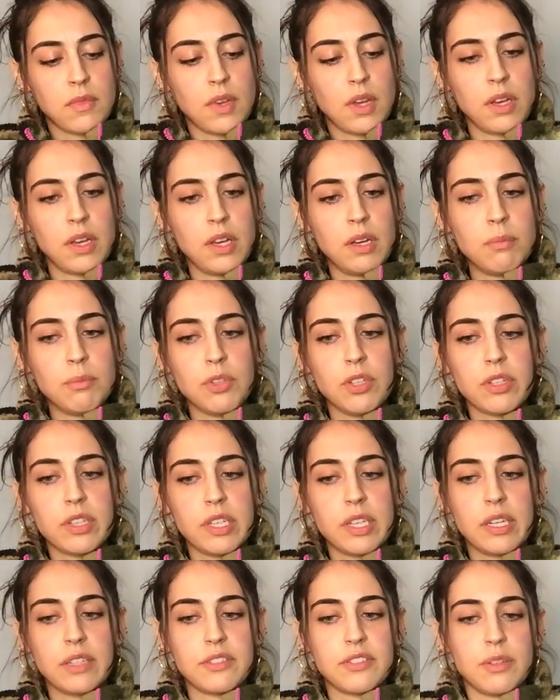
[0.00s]
I am
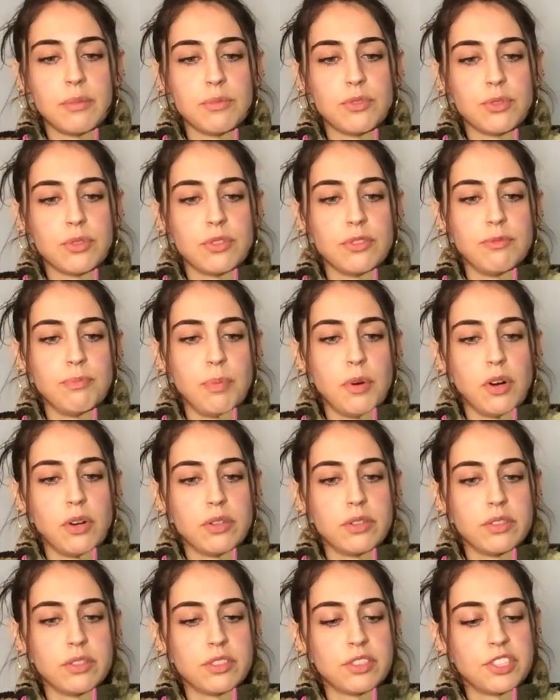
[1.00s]
looking at some sort of
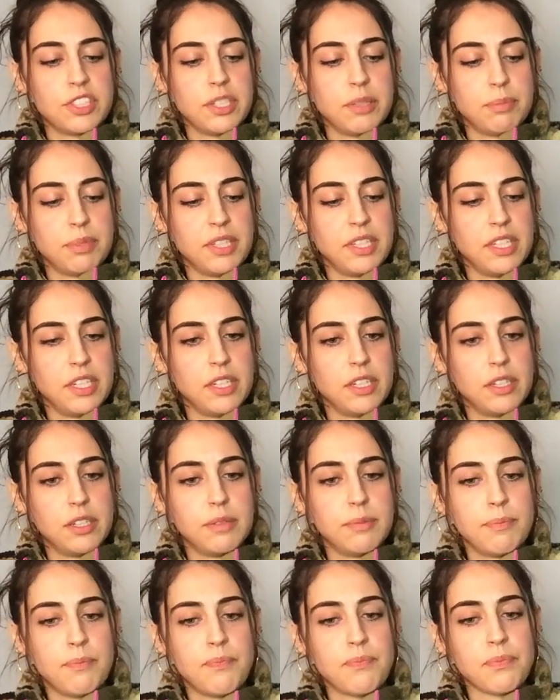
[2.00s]
partnership
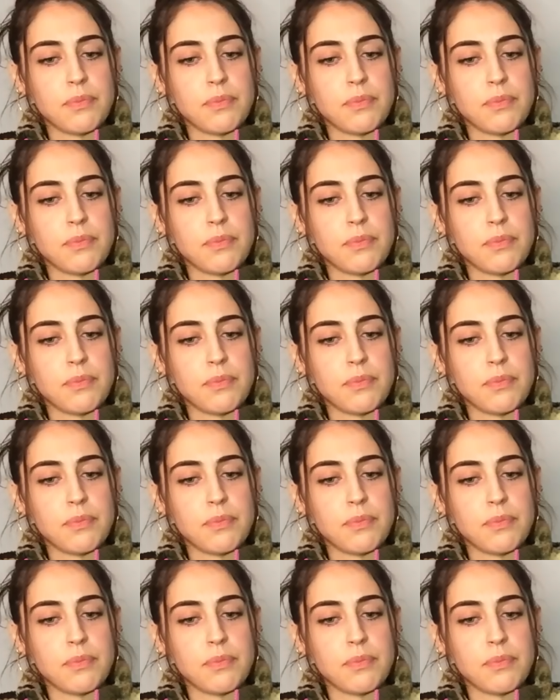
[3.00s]
here.